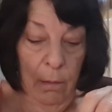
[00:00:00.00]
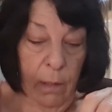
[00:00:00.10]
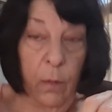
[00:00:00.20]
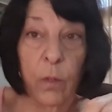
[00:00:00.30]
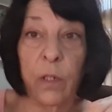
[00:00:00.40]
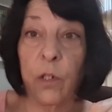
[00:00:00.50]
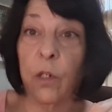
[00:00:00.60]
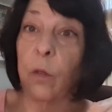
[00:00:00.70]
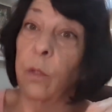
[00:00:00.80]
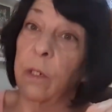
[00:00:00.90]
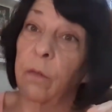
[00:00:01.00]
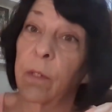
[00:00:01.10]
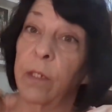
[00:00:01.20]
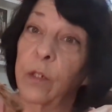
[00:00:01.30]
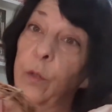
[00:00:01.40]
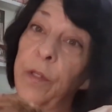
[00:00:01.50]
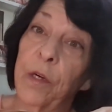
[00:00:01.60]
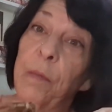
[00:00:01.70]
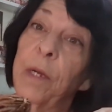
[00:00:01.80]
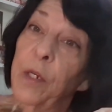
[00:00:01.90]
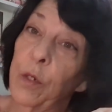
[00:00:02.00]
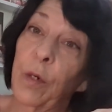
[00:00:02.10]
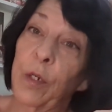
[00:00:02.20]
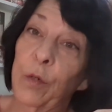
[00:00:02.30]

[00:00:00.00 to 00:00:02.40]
I wasn't sure what to really do with them, but I knew I'd